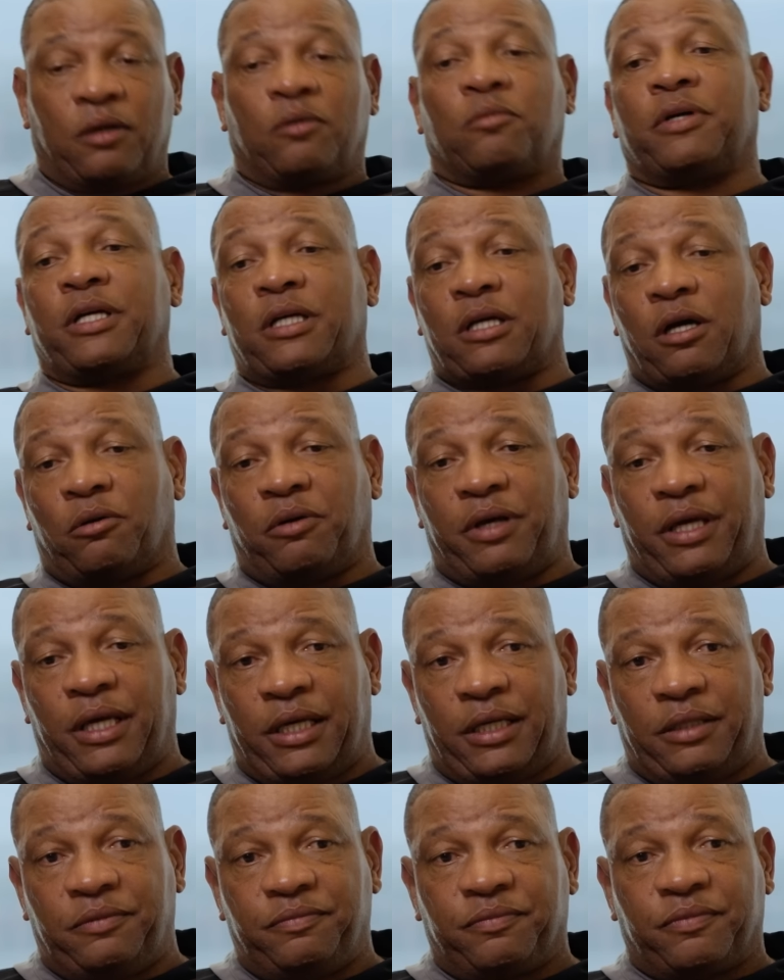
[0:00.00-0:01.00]
We go
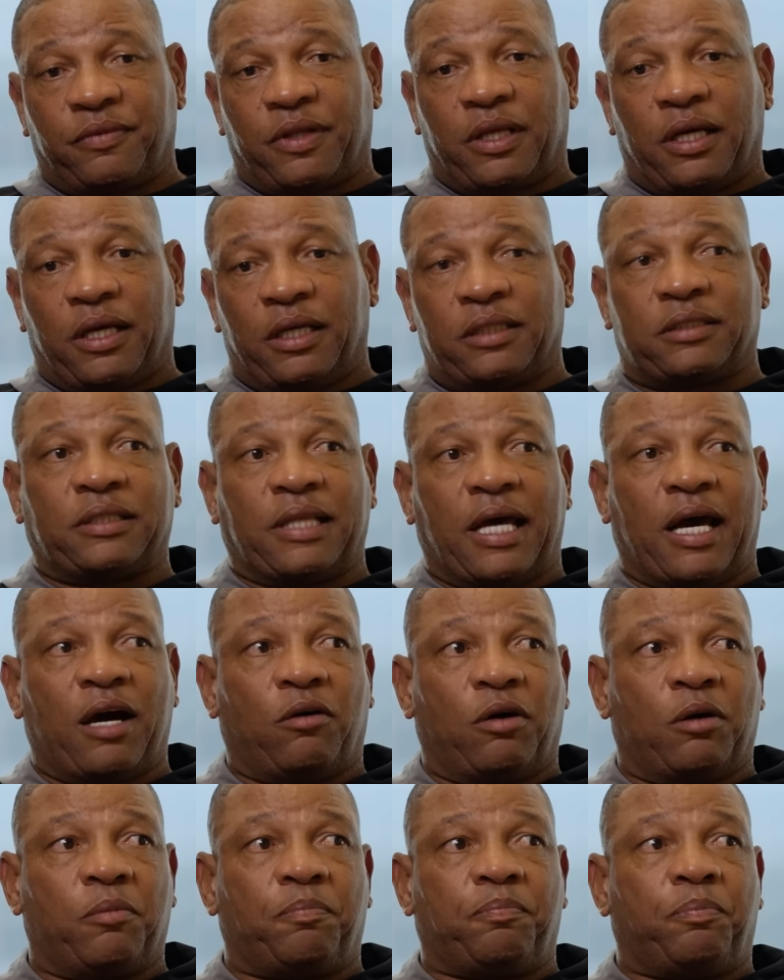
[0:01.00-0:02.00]
eat. Is
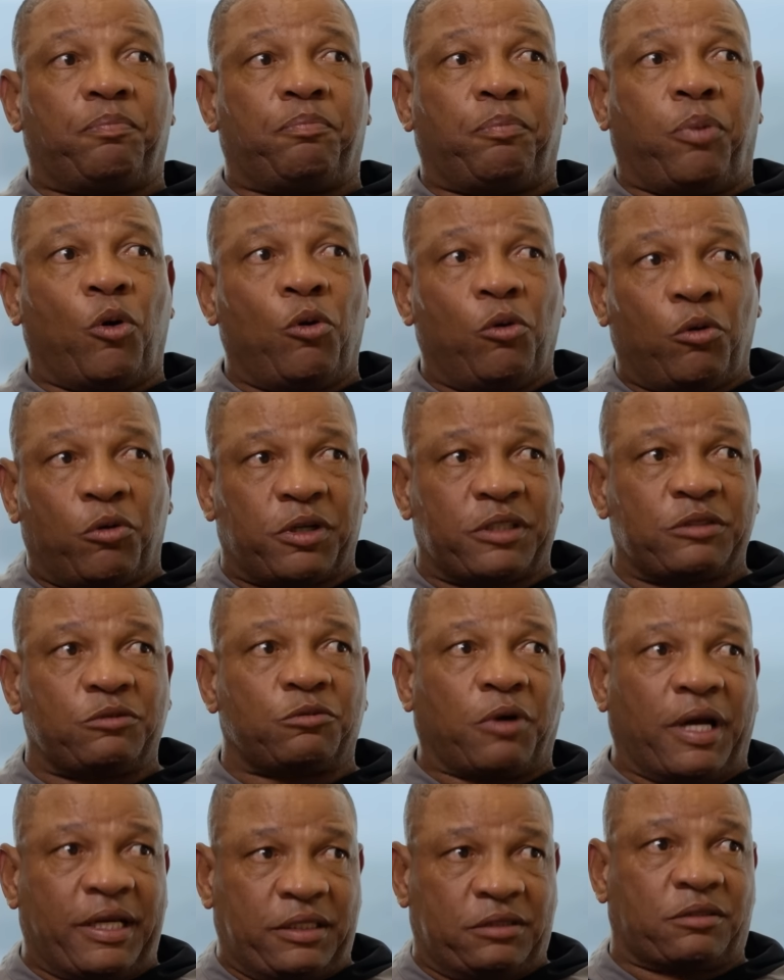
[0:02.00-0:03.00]
now a pouring
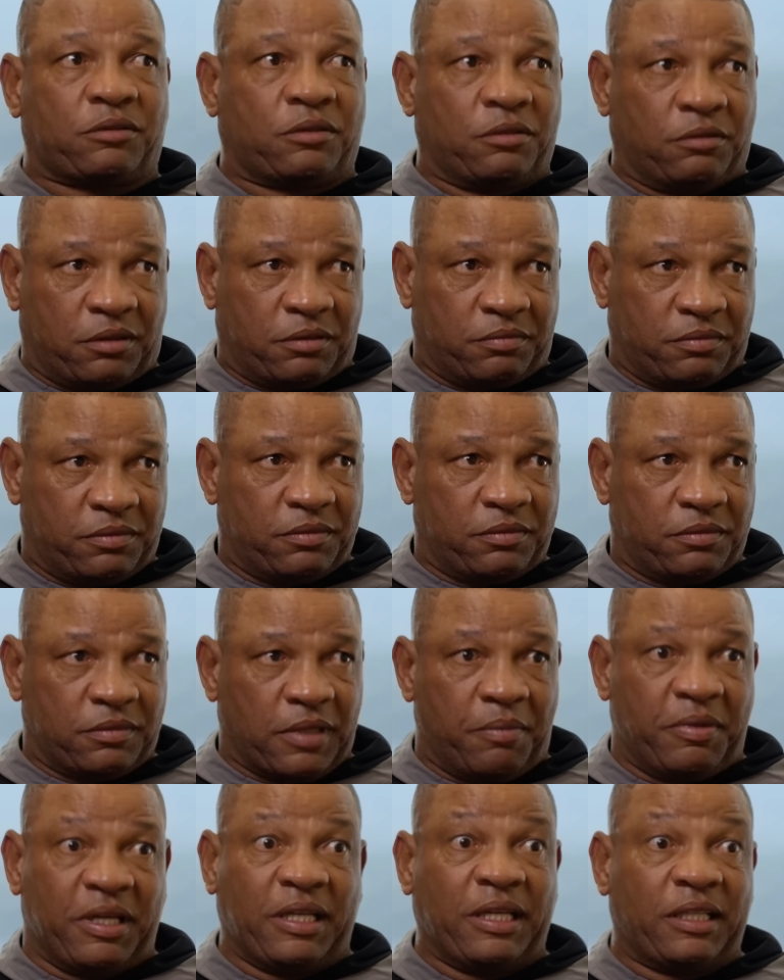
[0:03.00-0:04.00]
rainstorm.
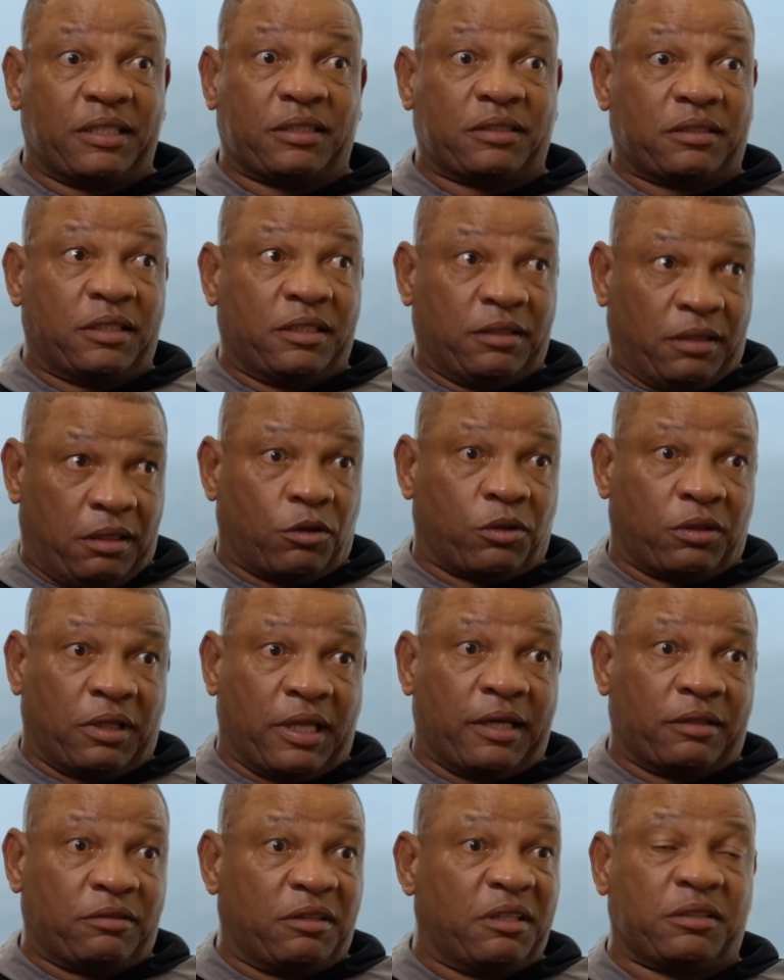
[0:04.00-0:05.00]
I mean, it is in
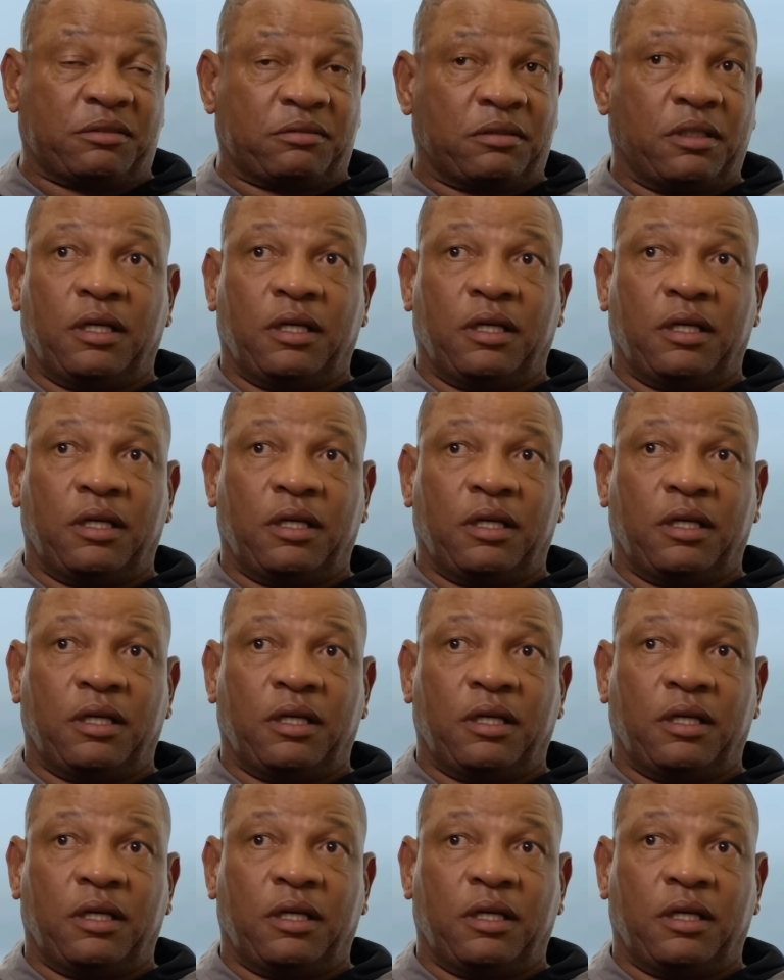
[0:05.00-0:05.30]
Orlando, it,